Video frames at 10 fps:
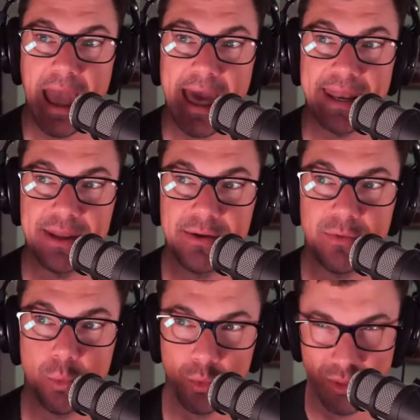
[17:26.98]
And
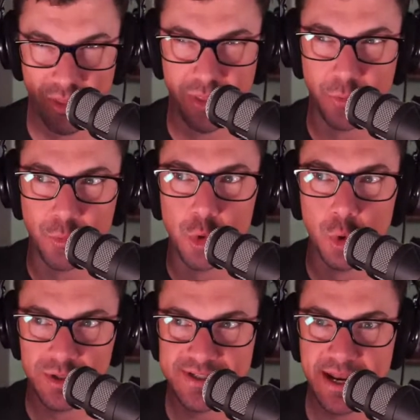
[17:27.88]
the
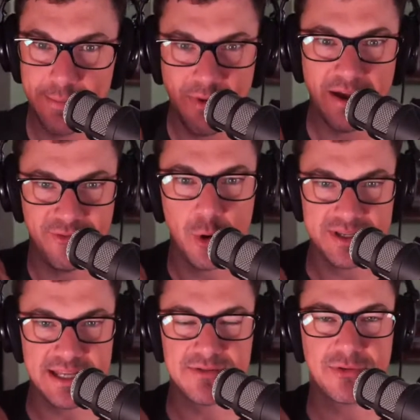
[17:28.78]
rules that I
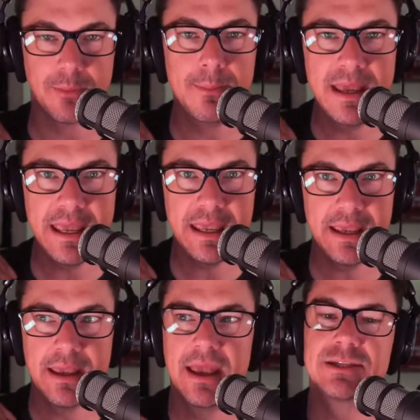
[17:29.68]
focus, that's for
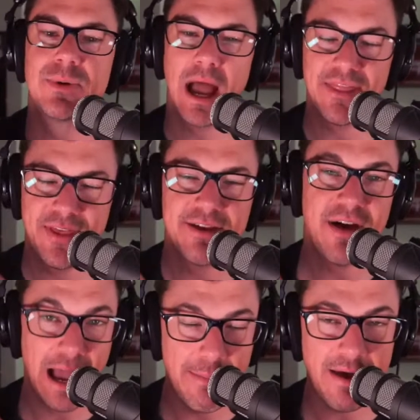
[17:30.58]
me, is I think if
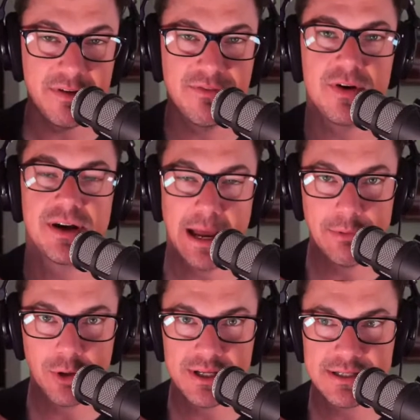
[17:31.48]
I'm having fun and
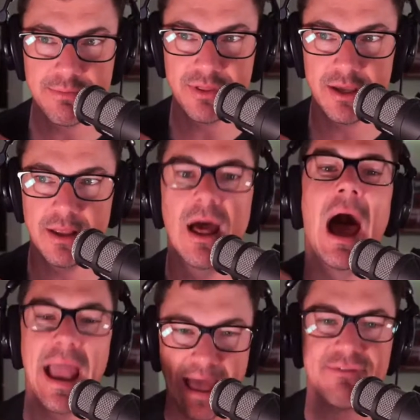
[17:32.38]
I'm learning something,
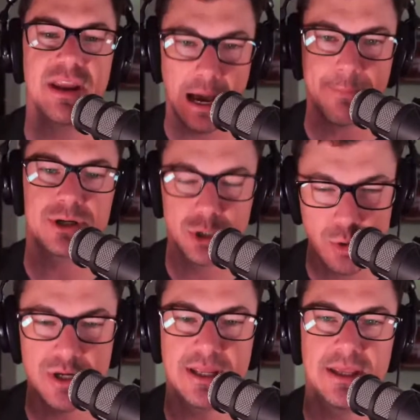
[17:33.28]
I have an
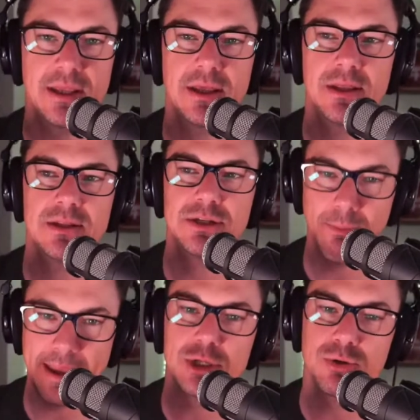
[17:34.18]
opportunity to
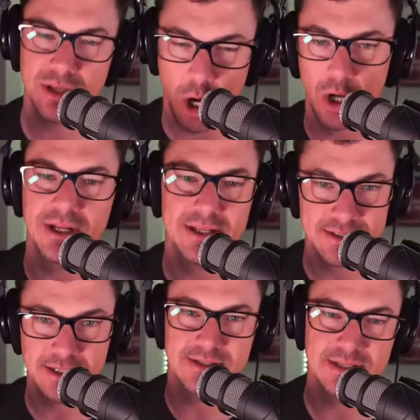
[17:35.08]
make sure the
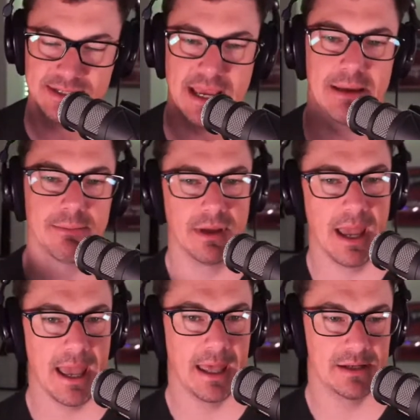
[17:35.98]
audience does the same.
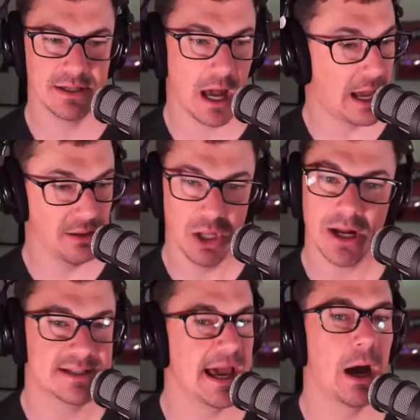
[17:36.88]
And I
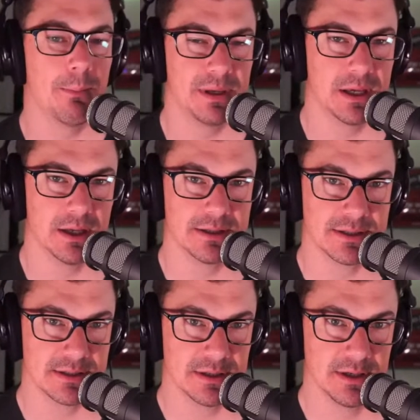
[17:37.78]
lucked out
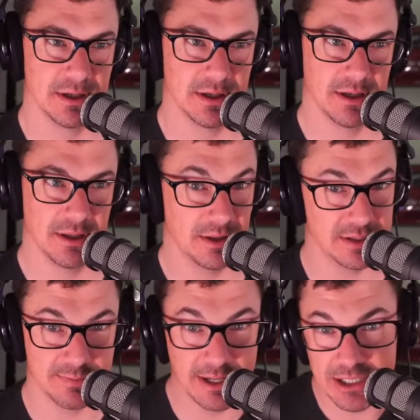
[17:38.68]
because
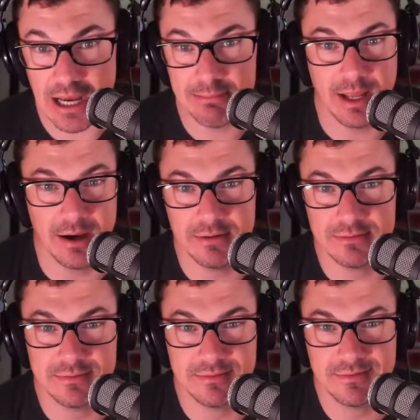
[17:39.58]
this is my job now.
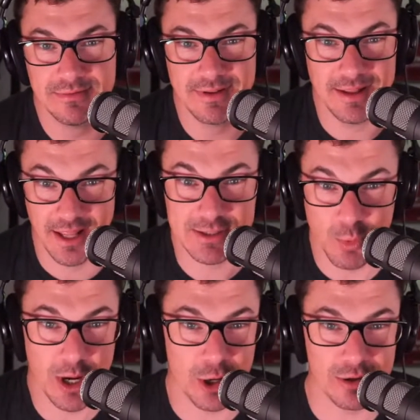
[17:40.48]
It's
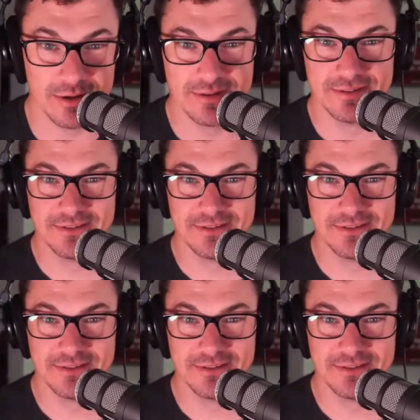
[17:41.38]
weird.